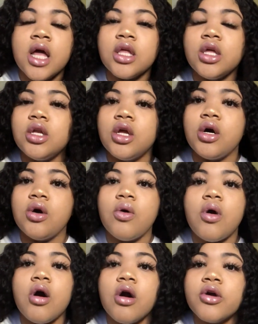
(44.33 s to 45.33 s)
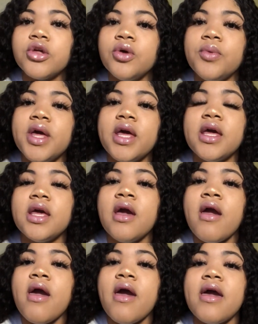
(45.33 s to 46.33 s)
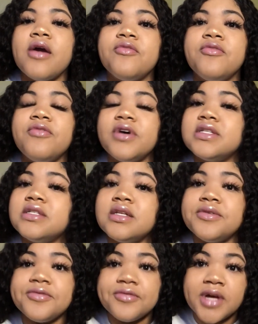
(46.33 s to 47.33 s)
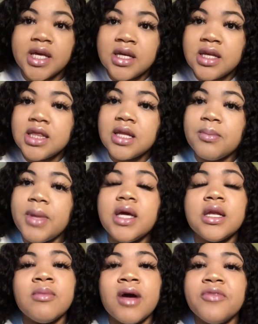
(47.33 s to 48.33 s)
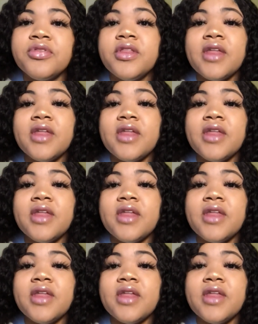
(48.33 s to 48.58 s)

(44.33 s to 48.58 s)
you know, arguing and fussing and fighting and then making up after.